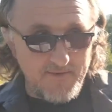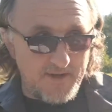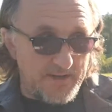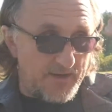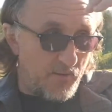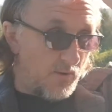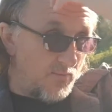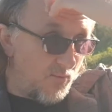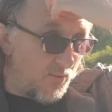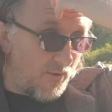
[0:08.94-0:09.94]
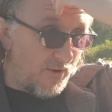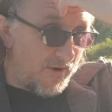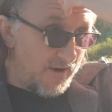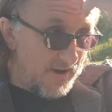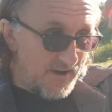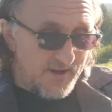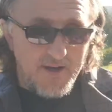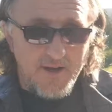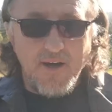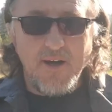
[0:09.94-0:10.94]
I got one more
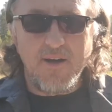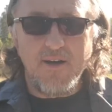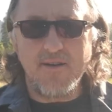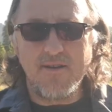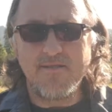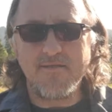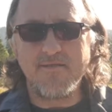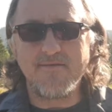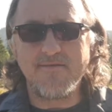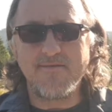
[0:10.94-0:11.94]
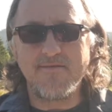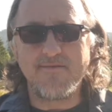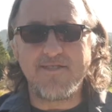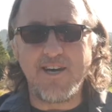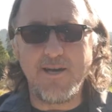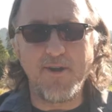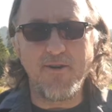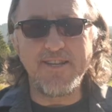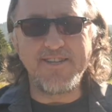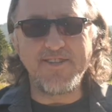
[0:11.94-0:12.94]
time
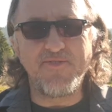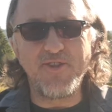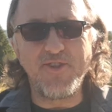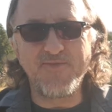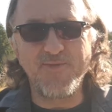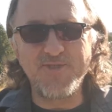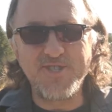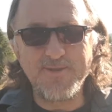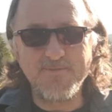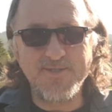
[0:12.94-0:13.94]
here I need to fill in for Jim.